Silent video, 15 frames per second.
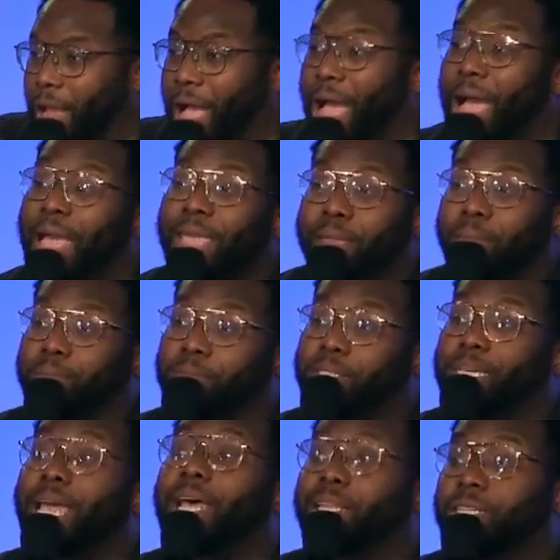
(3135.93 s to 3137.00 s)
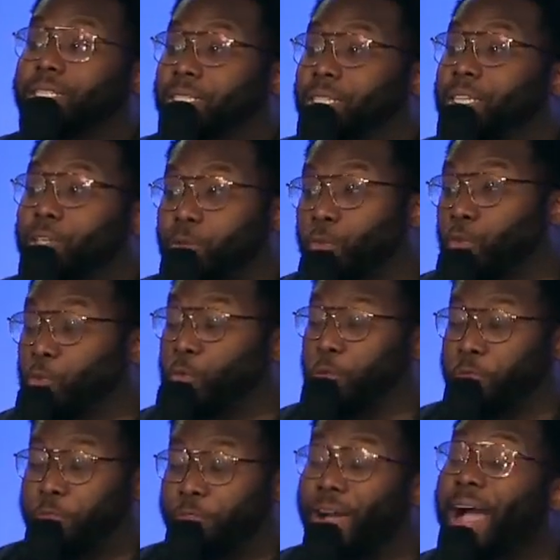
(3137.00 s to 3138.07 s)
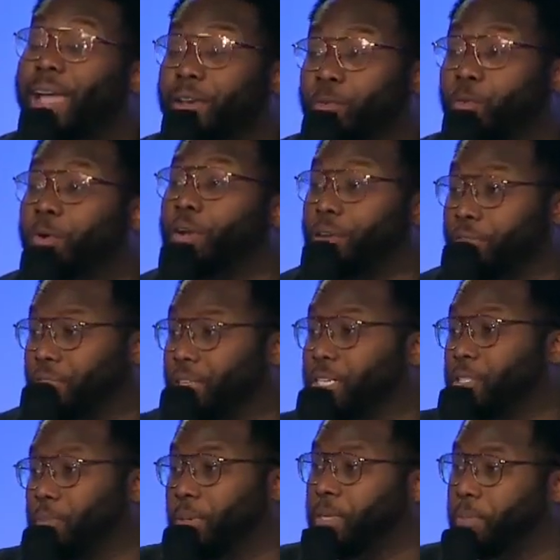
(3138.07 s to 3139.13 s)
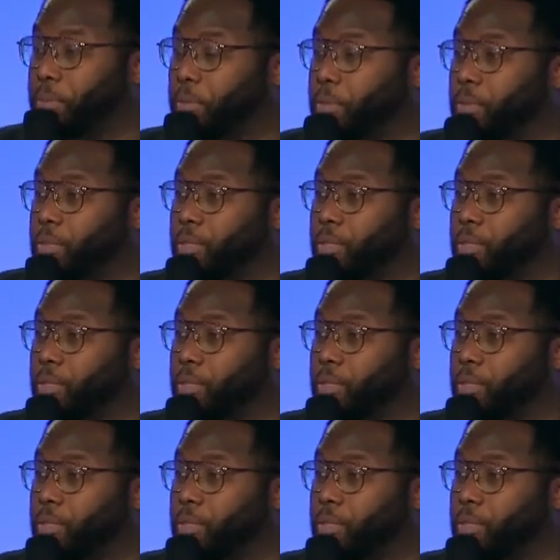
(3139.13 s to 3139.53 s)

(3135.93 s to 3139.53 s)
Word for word: I am challenging you to find one of these people